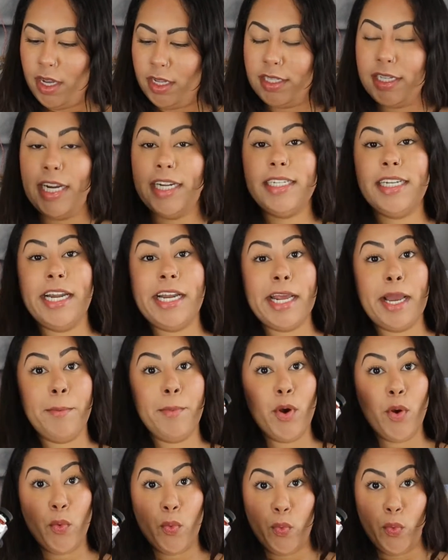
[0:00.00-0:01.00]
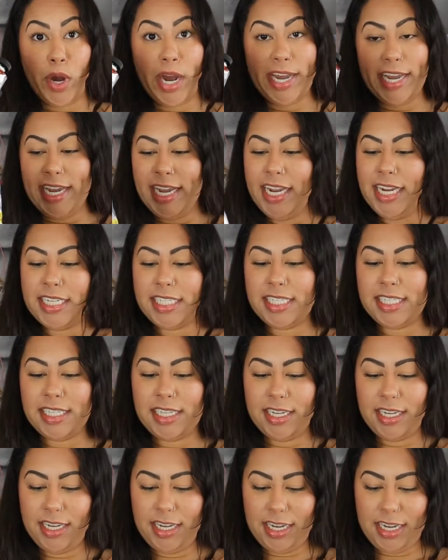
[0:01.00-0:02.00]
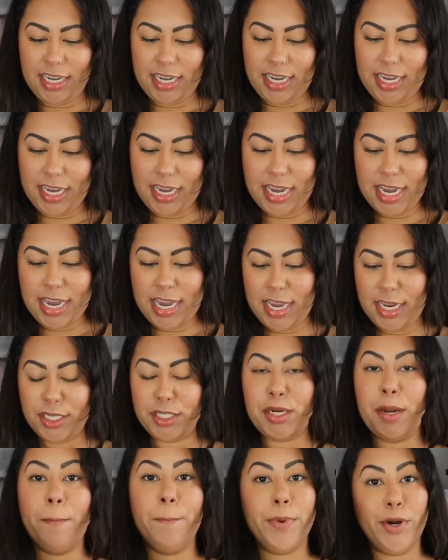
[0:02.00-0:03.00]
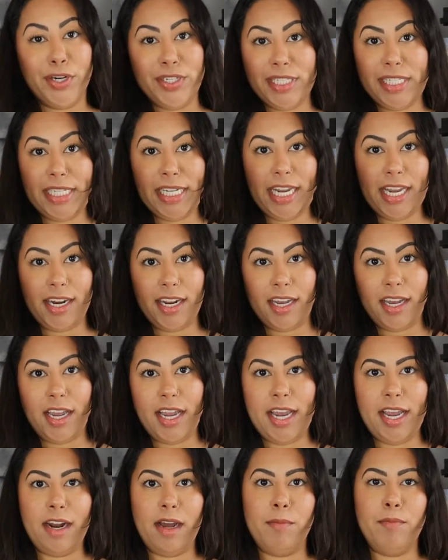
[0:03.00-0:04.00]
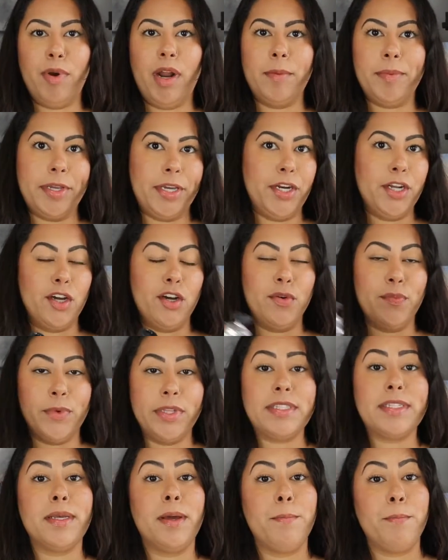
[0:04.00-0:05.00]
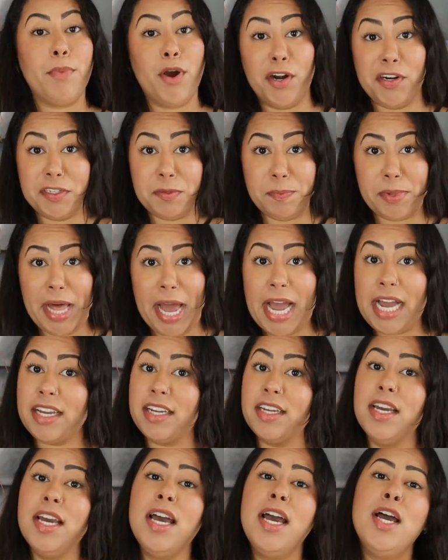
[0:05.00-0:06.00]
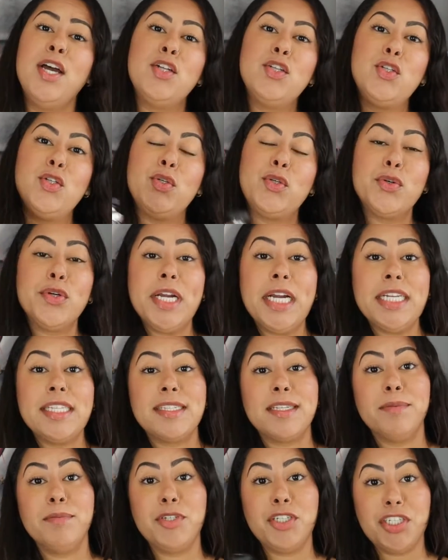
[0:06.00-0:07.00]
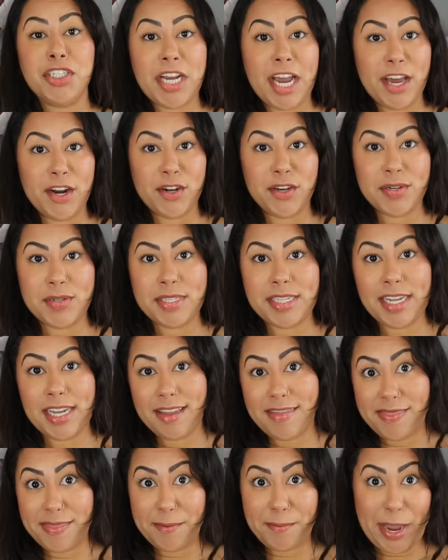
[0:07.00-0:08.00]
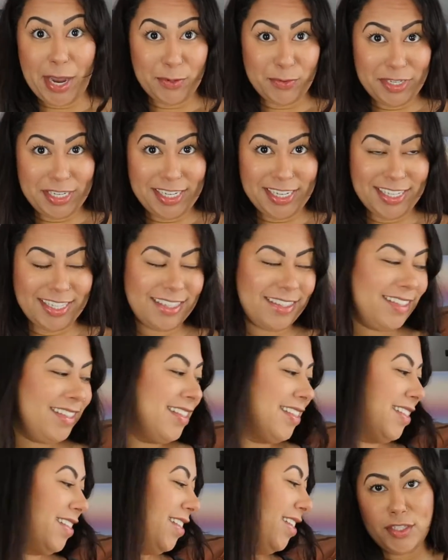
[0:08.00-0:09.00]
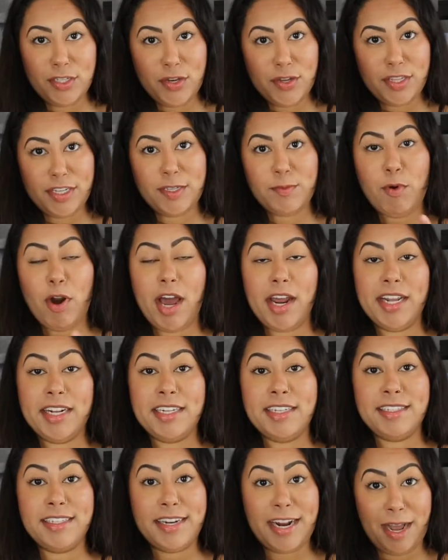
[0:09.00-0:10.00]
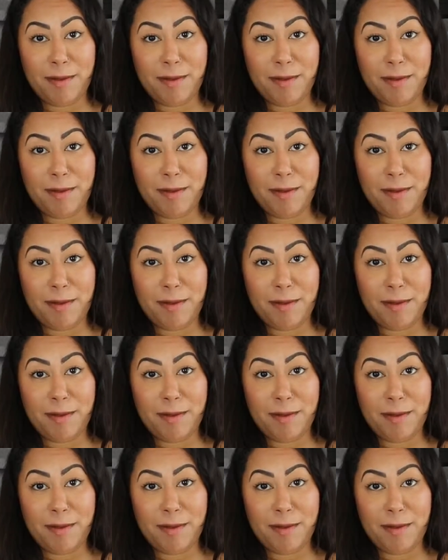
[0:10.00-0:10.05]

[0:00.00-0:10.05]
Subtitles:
titanium white, and burnt sienna, and I'm probably going to go in with some Mars black to create some shadows in the mountains. Also, this product is an